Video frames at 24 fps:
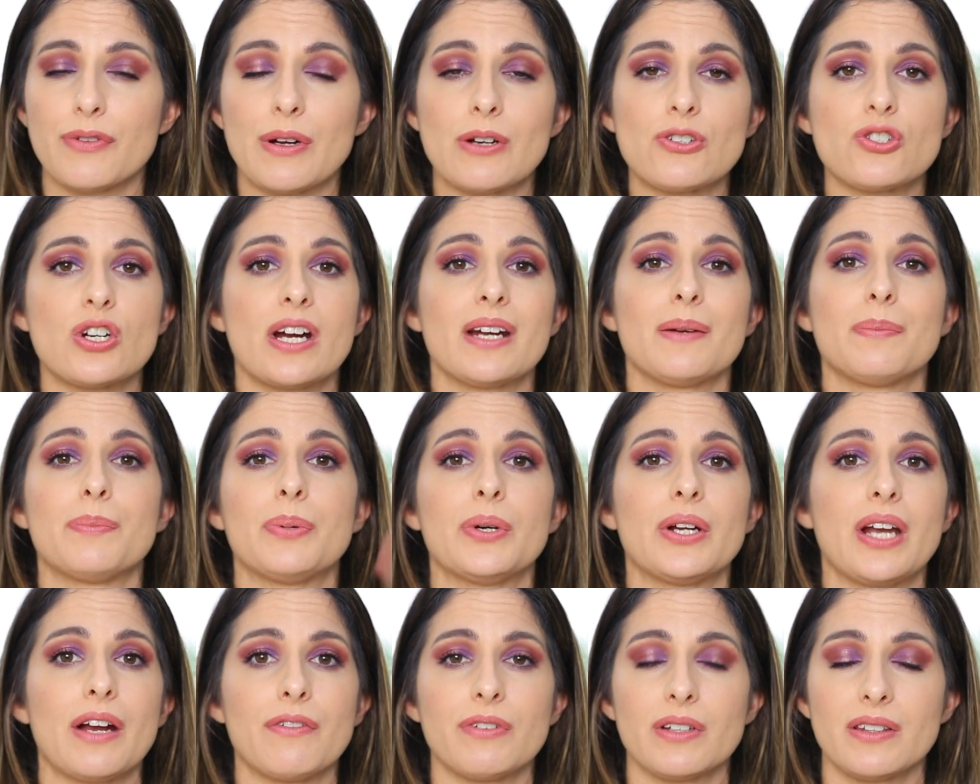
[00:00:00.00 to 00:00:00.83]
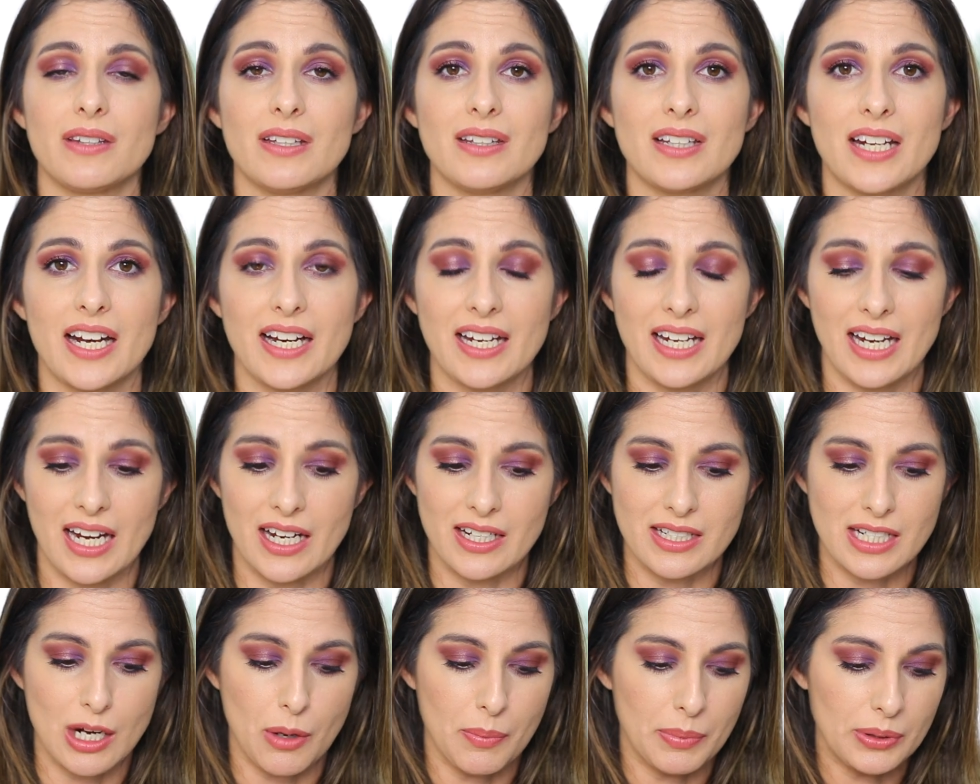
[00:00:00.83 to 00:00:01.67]
I'll try to put everything that I
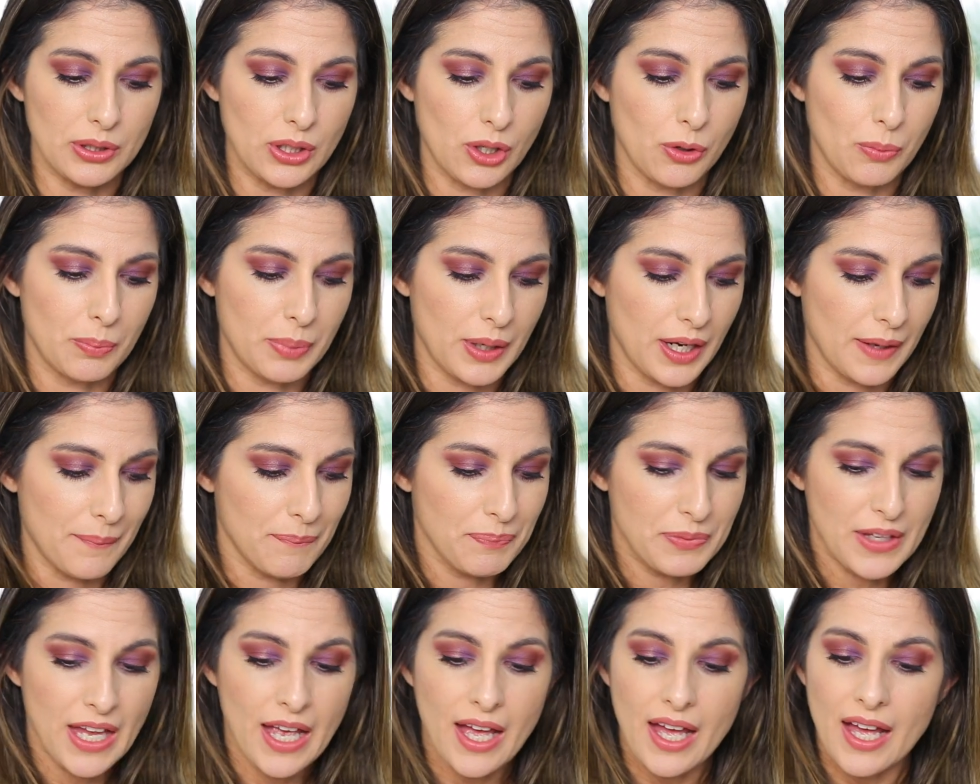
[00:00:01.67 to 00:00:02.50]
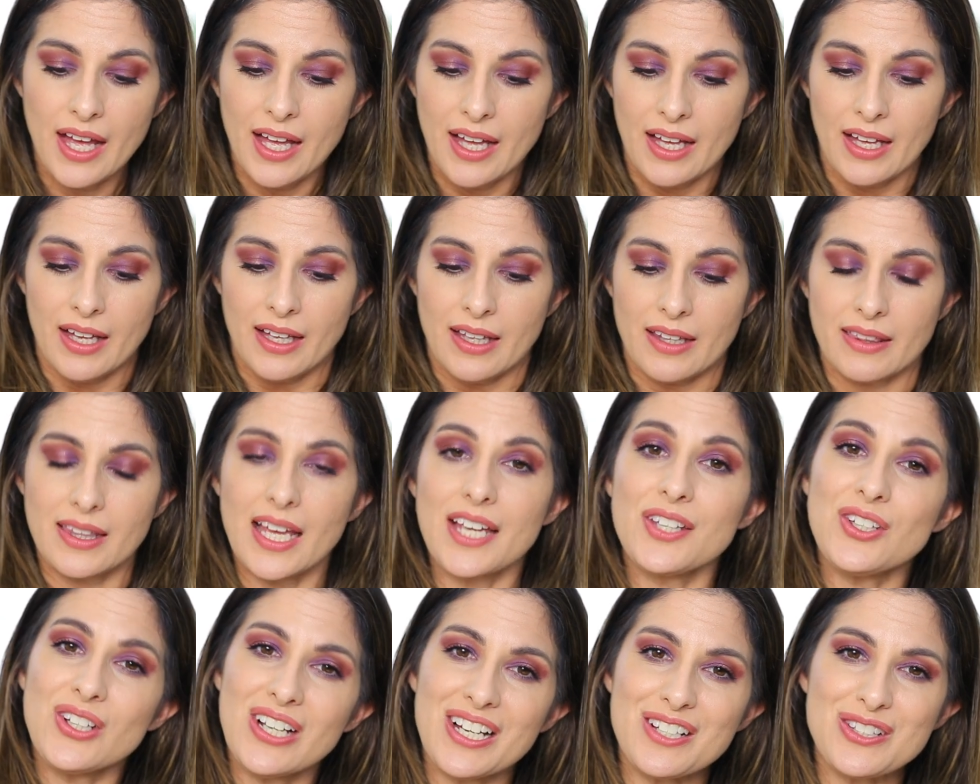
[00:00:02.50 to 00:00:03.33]
can down below, but
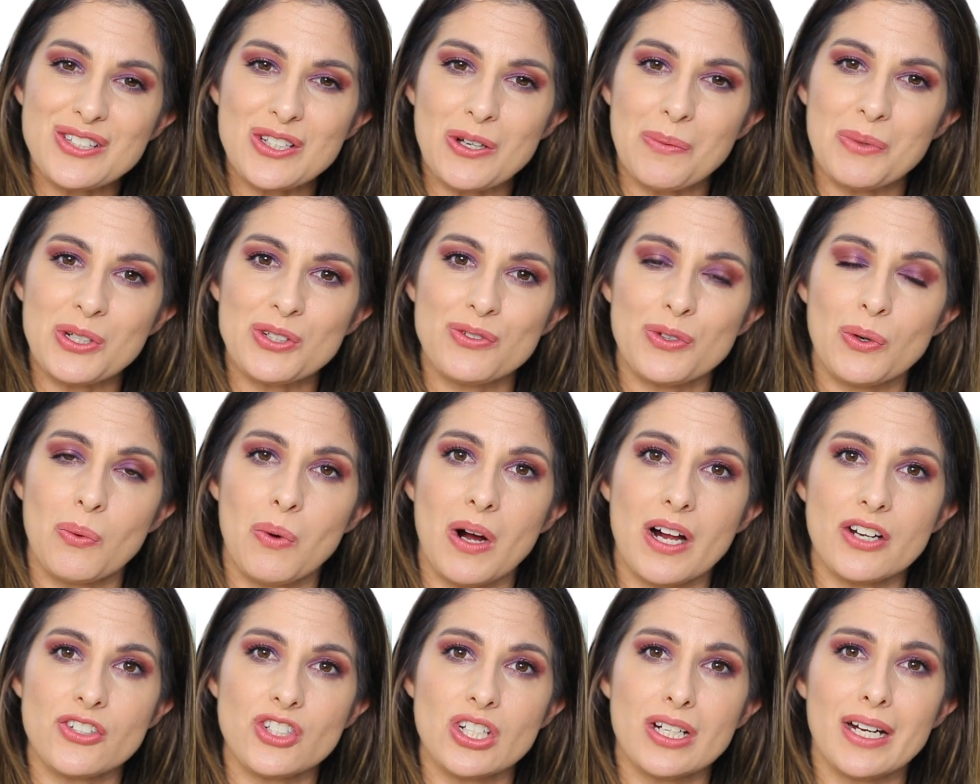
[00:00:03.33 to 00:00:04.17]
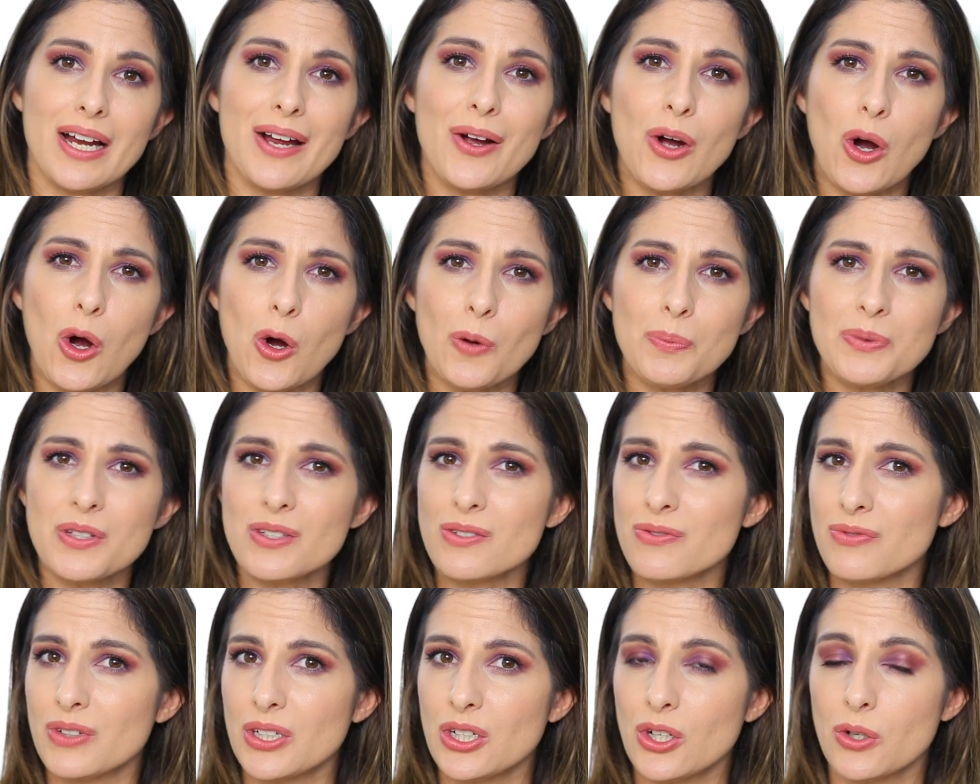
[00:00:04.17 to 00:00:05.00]
Thank you guys so much for watching. I hope
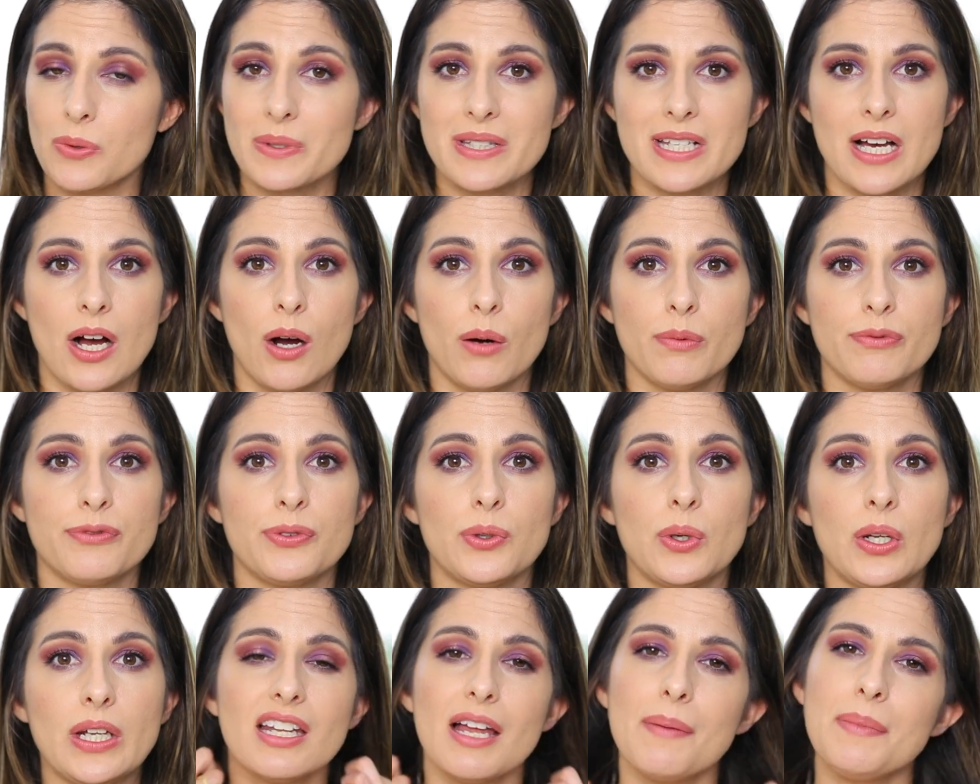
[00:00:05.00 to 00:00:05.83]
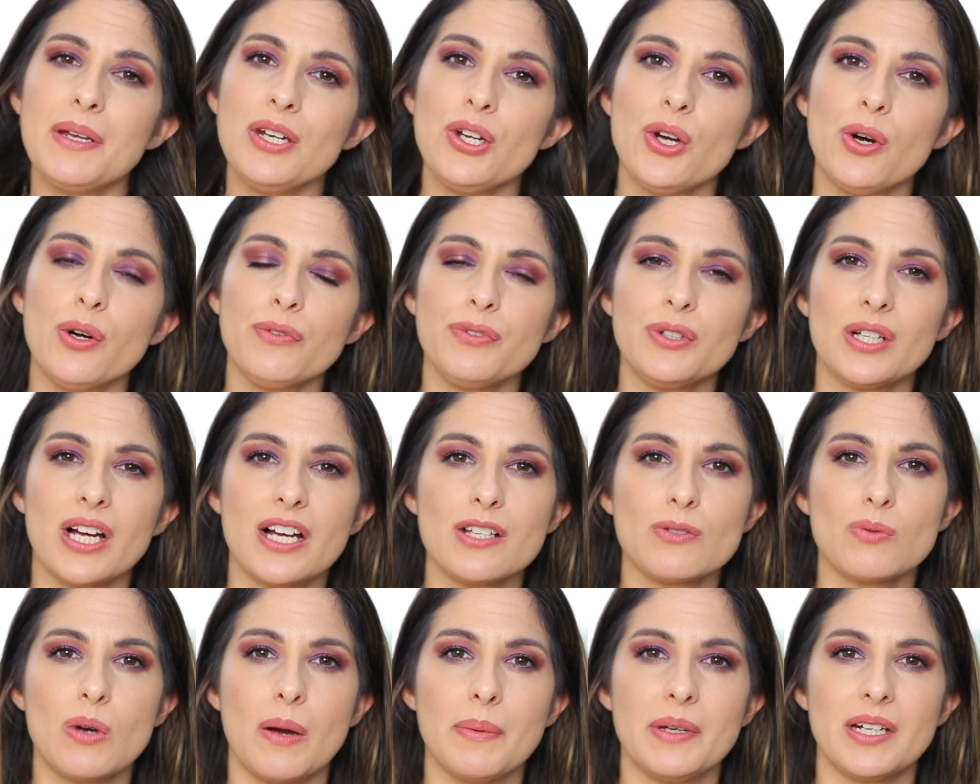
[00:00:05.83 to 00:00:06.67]
this video was helpful. Let me know if you
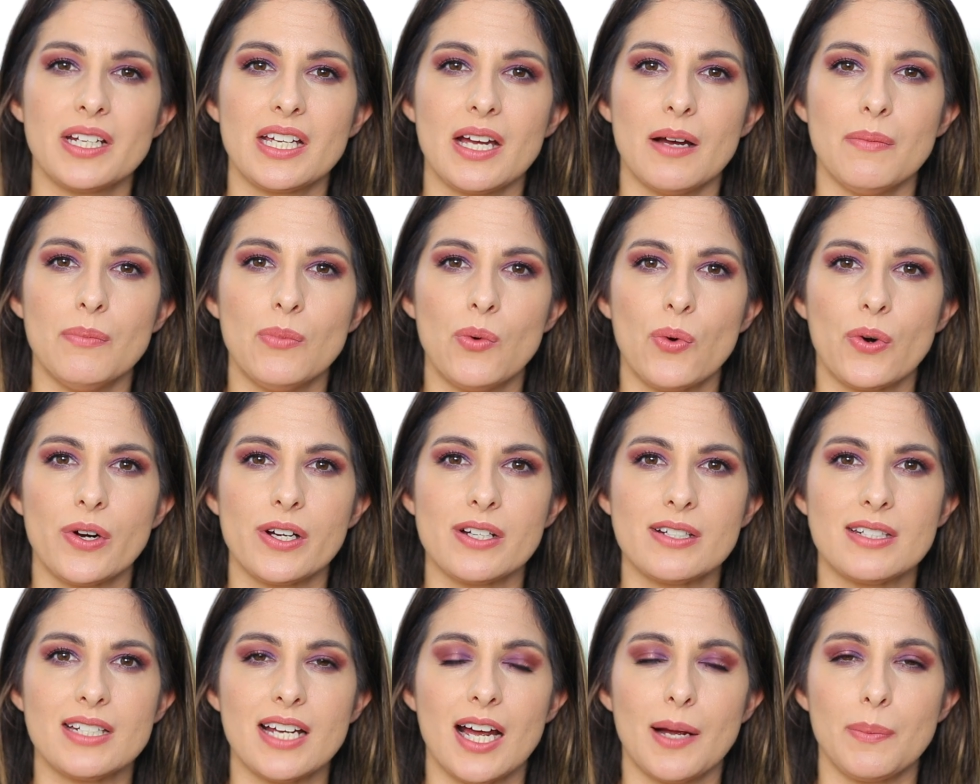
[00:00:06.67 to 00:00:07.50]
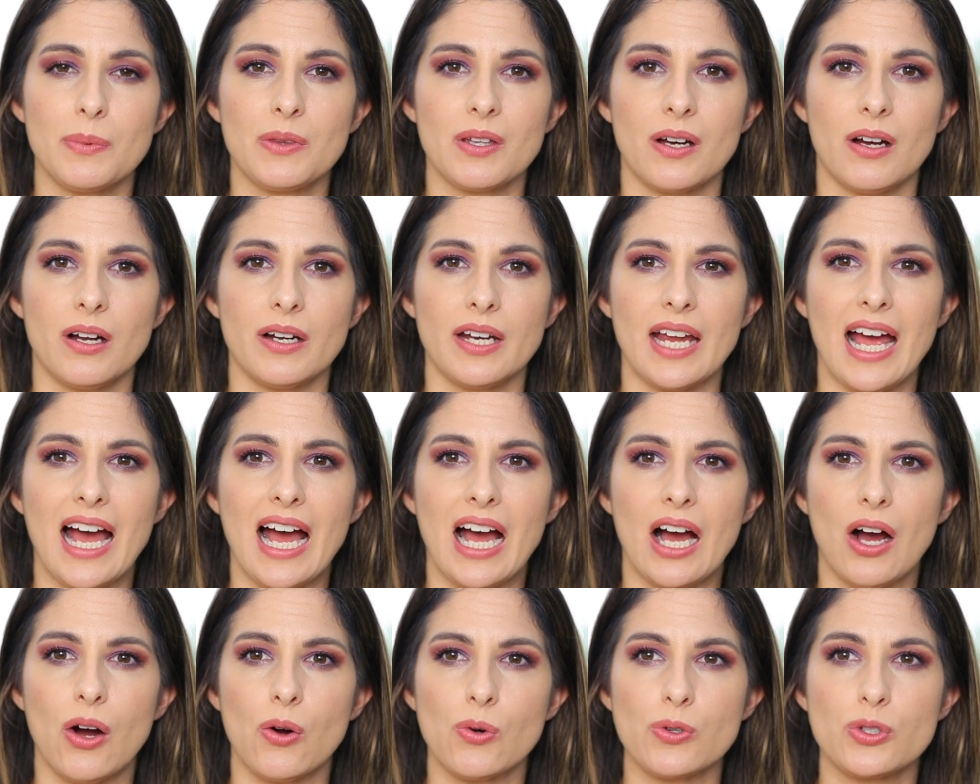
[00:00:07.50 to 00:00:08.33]
guys want me to get more in depth on
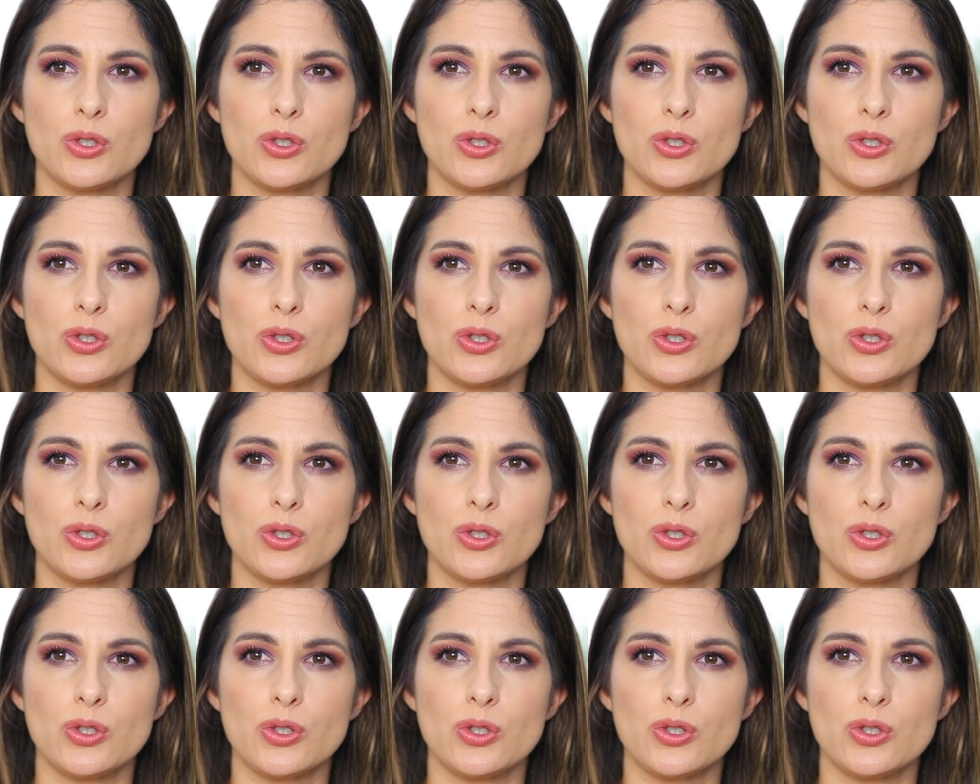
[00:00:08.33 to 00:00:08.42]
how